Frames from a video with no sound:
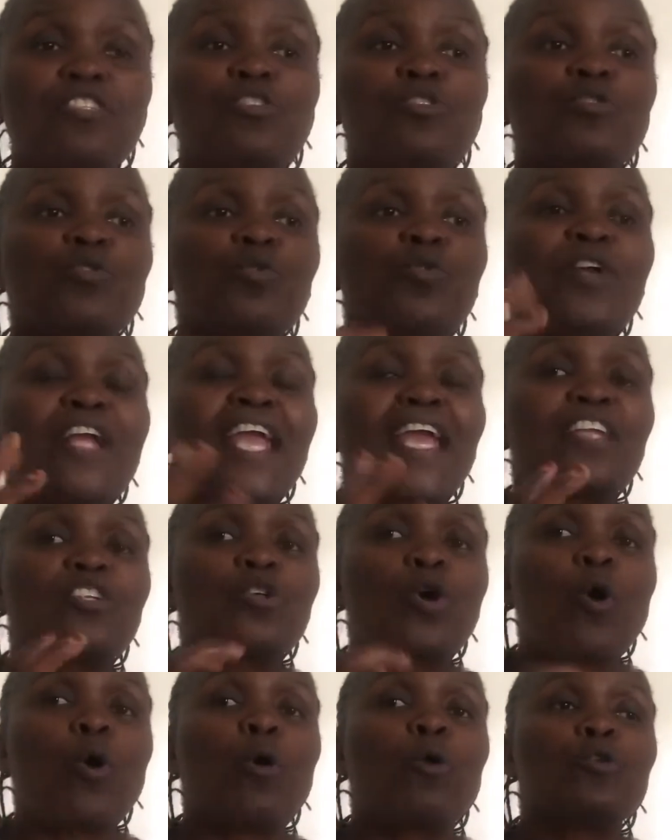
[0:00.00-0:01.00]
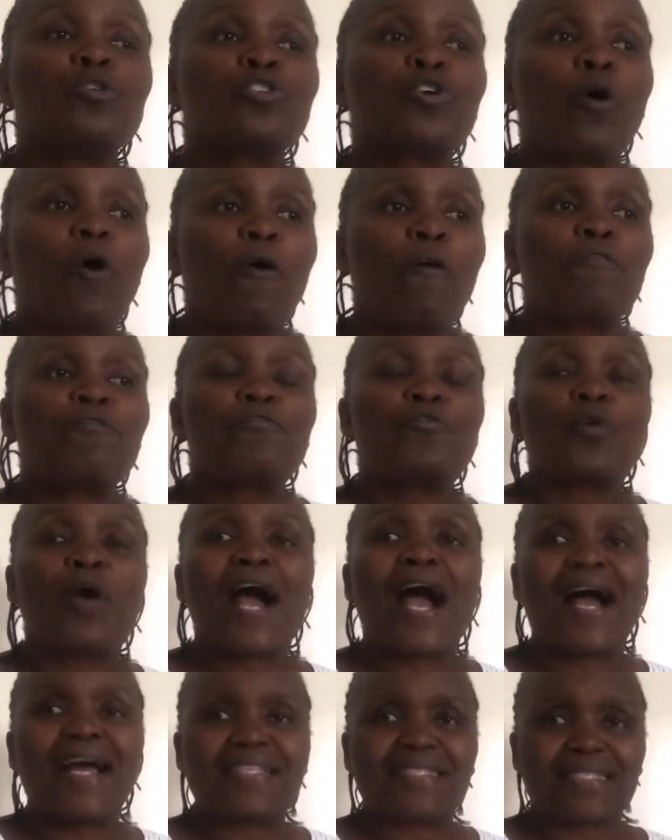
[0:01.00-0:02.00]
you get hold of
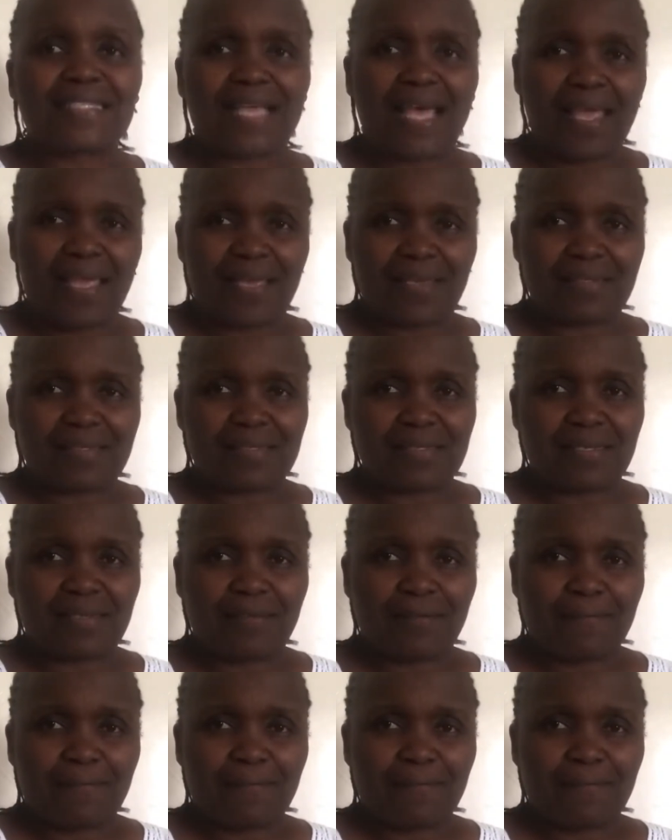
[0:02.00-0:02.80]
your anxiety.